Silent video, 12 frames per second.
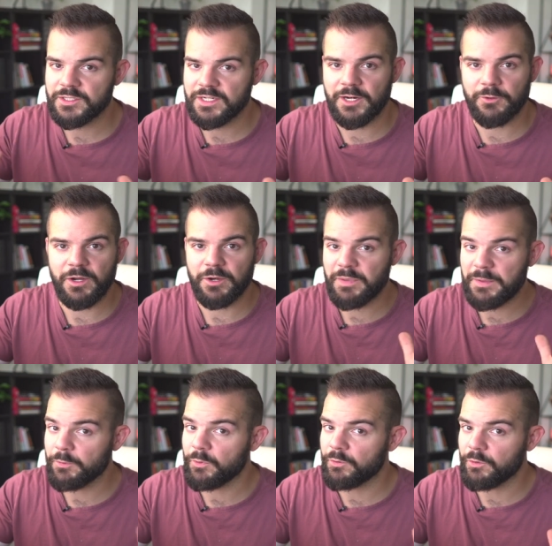it's kind of weird.
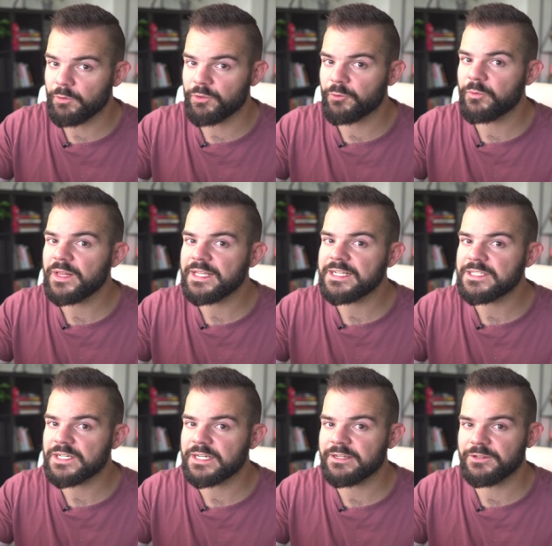People will they're willing
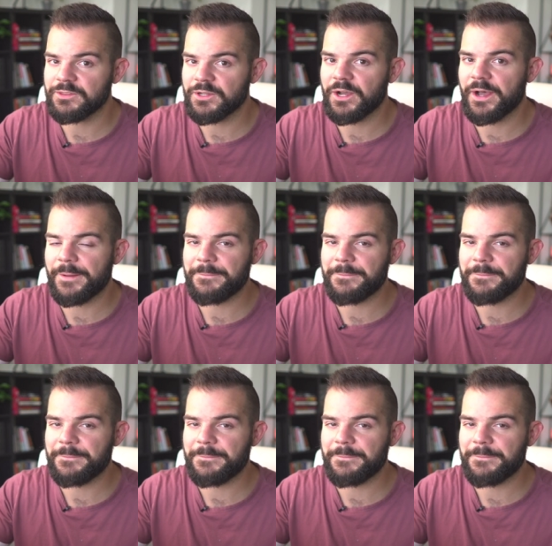to, uh,